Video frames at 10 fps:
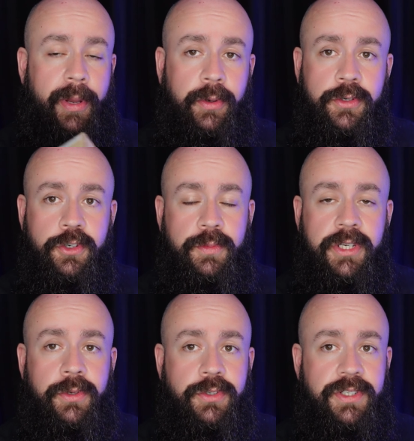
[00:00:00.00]
Power drops
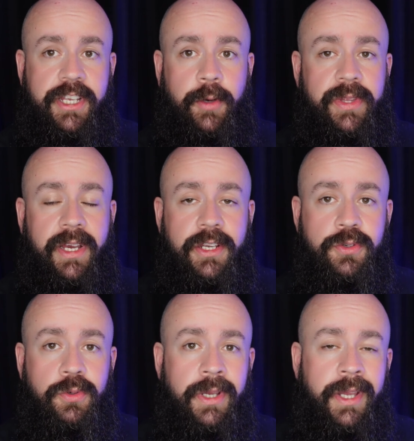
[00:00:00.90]
out, it's going to tell me that.
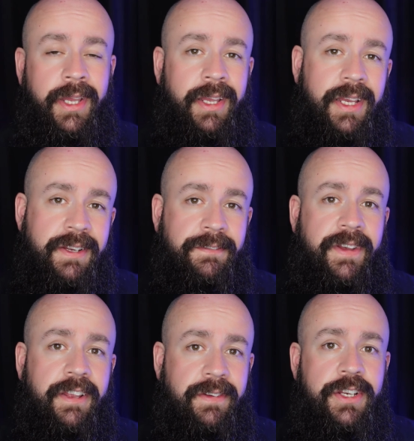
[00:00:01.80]
So it's a
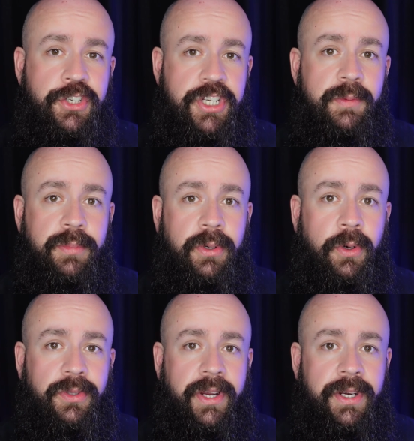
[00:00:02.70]
very, very cheap
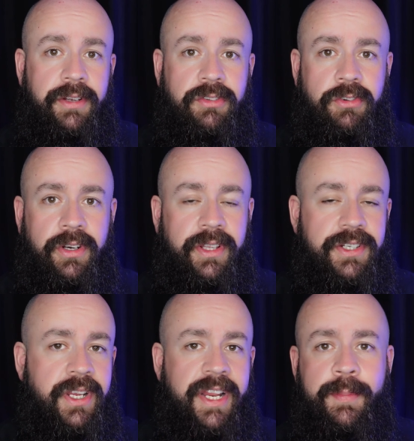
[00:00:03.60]
alternative to running
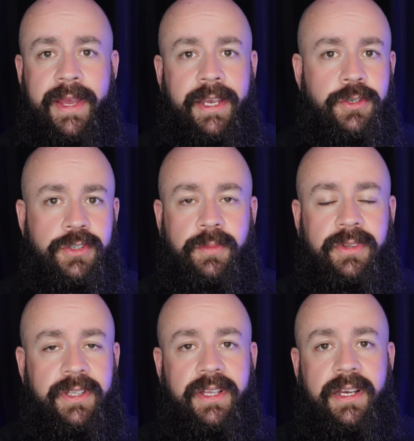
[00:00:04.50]
like an Apex or
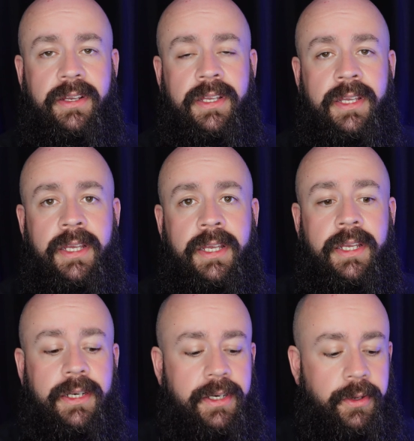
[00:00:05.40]
something like that.
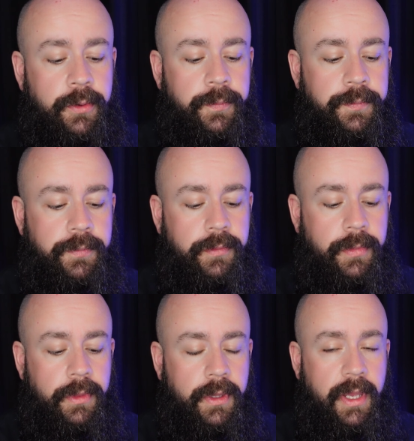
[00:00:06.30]
Now,
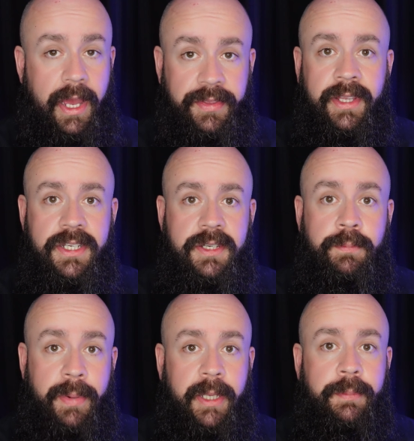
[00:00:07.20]
I think that's a
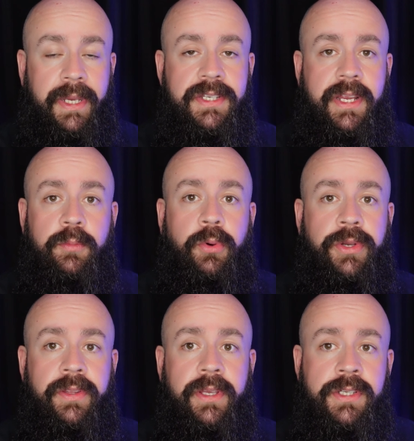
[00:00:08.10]
big, big selling
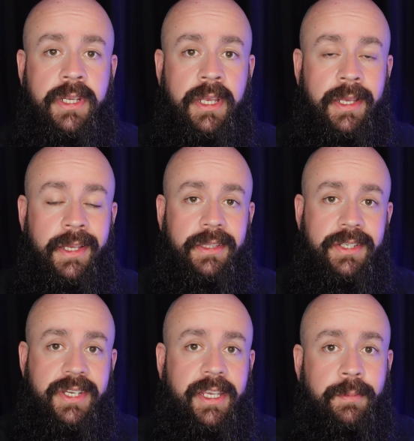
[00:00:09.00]
point of this. The
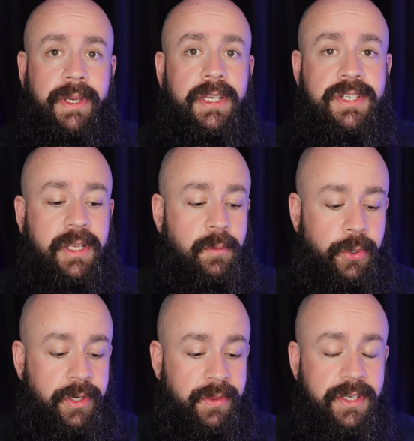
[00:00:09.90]
second biggest selling
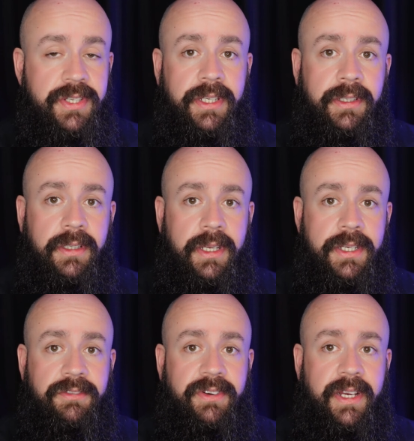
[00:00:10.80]
point in this thing
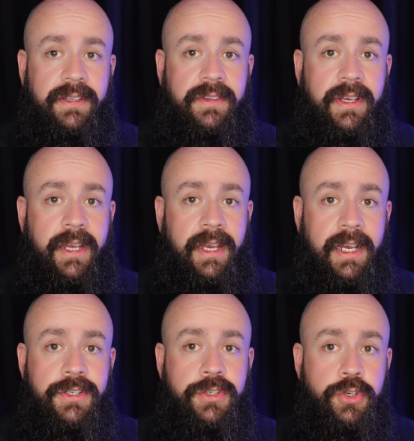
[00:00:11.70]
is the fact that it
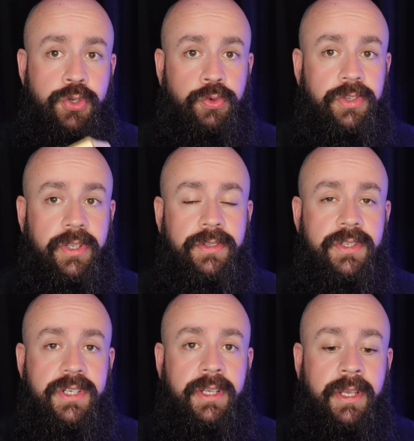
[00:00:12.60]
has dual
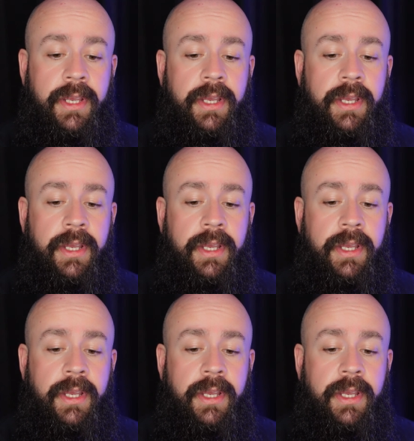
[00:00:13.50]
redundancy.